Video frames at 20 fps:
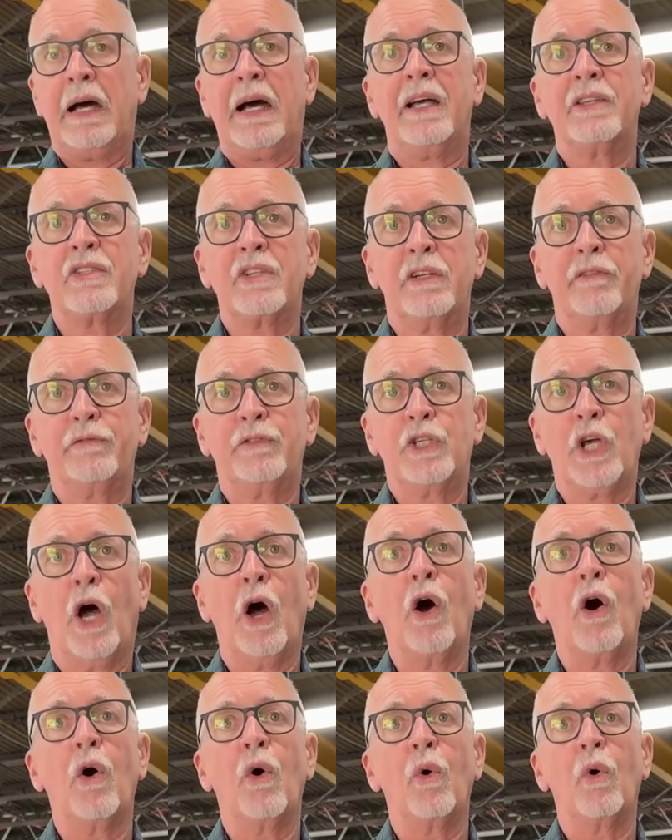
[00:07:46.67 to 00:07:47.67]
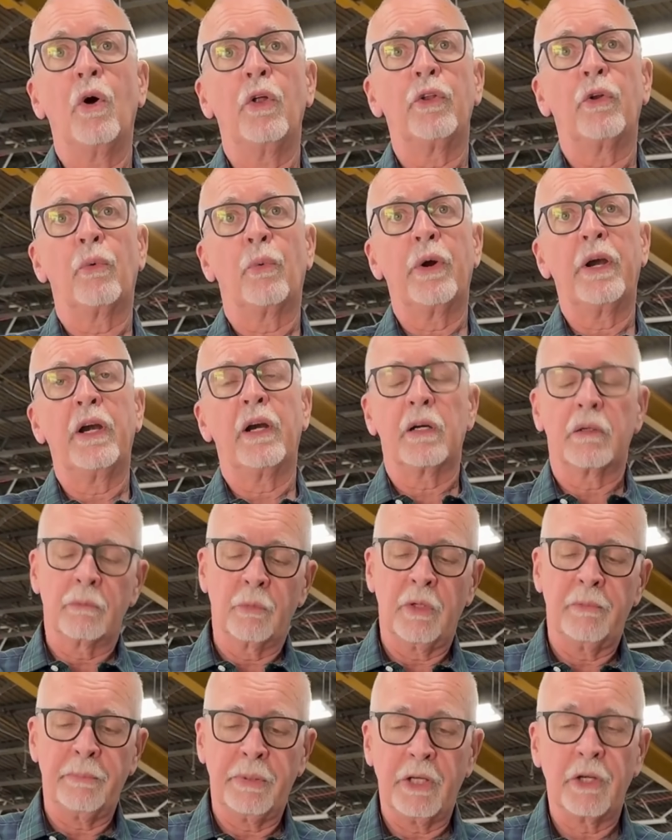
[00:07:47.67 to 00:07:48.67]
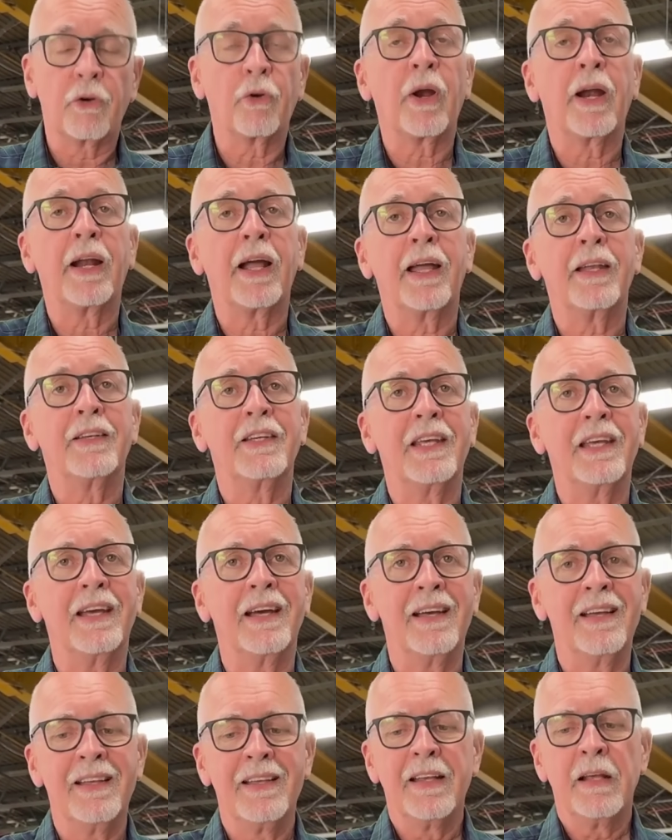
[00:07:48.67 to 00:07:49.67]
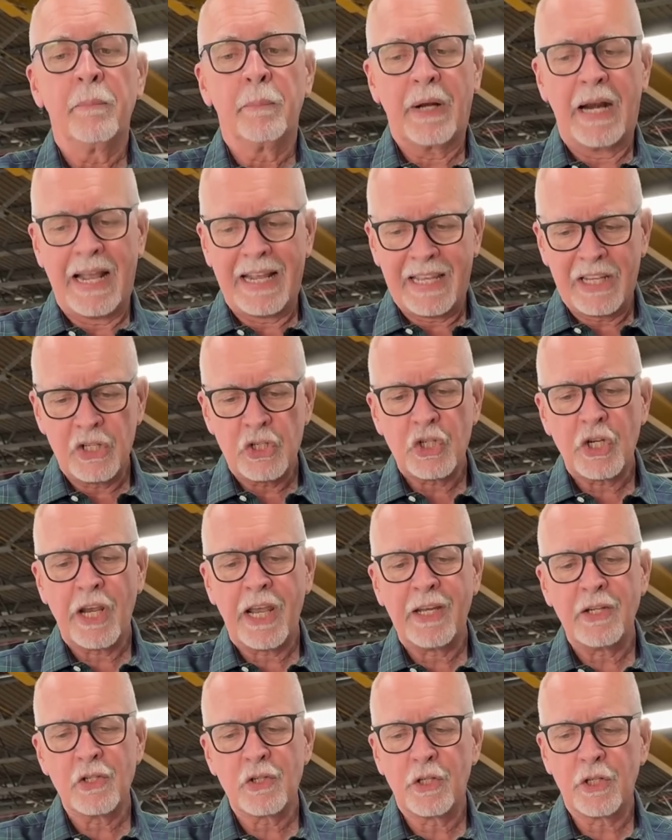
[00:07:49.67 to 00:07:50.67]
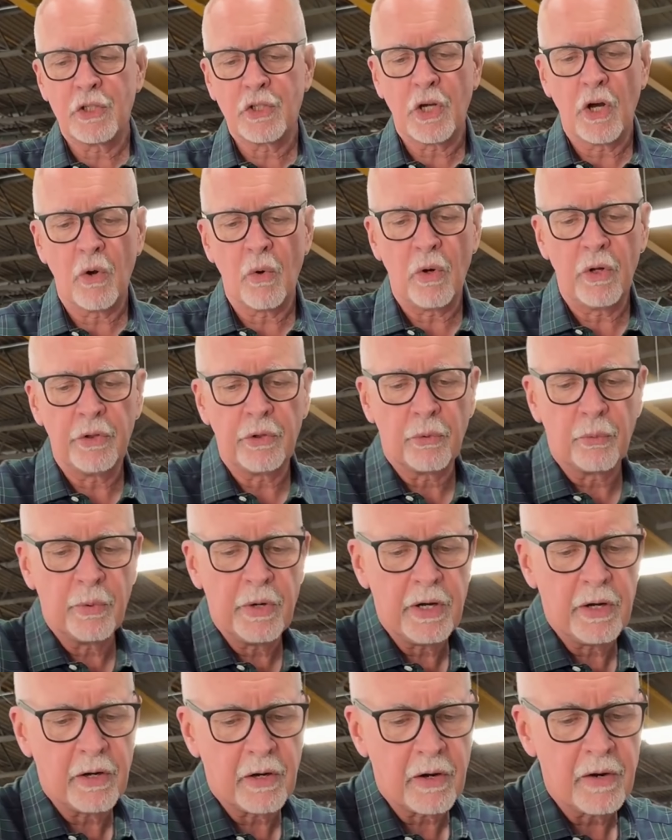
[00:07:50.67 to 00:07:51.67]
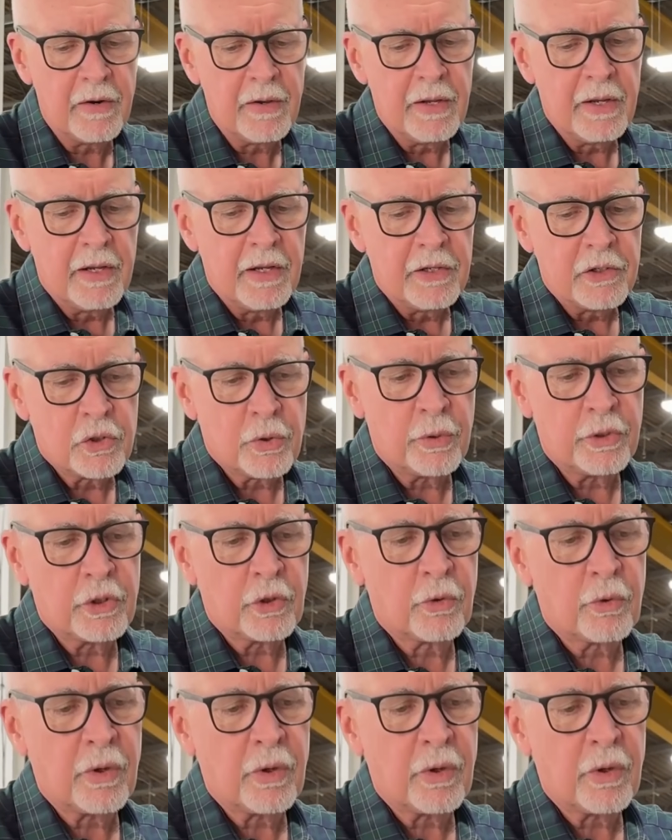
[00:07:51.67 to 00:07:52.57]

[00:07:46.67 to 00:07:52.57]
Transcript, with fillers: positive toe on the rear. Wouldn't be a great idea, but I can change the toe on the rear to a